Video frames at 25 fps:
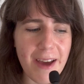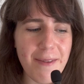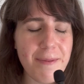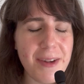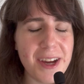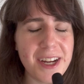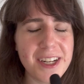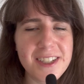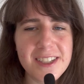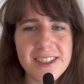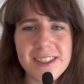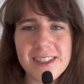
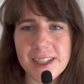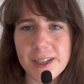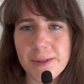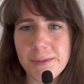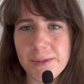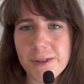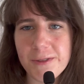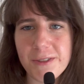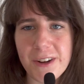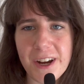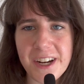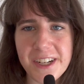may just
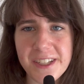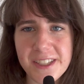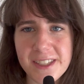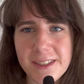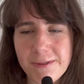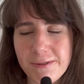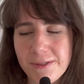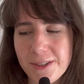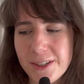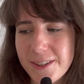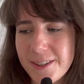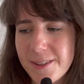improvise
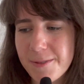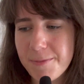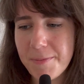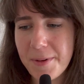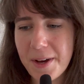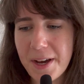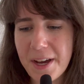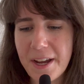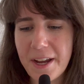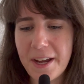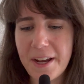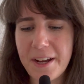with
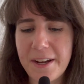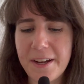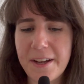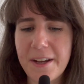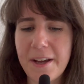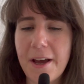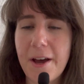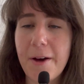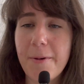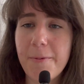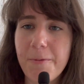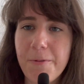my
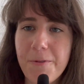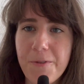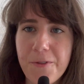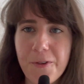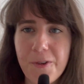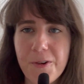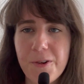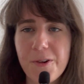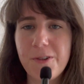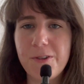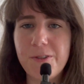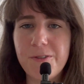
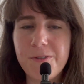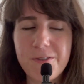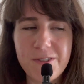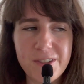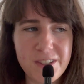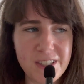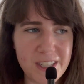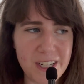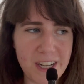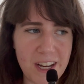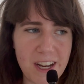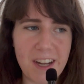phone for
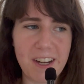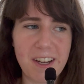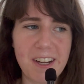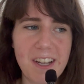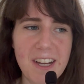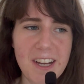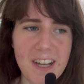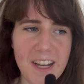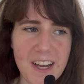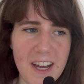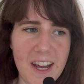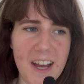today.
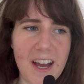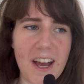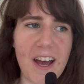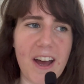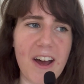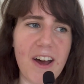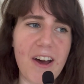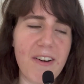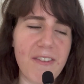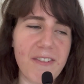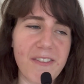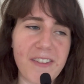
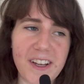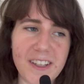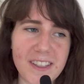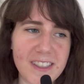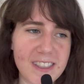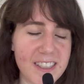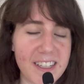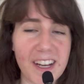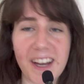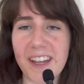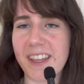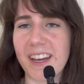I'll
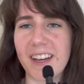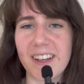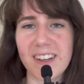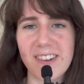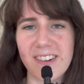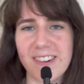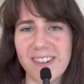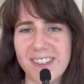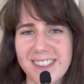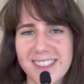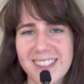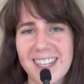see how that
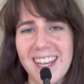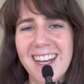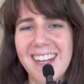goes.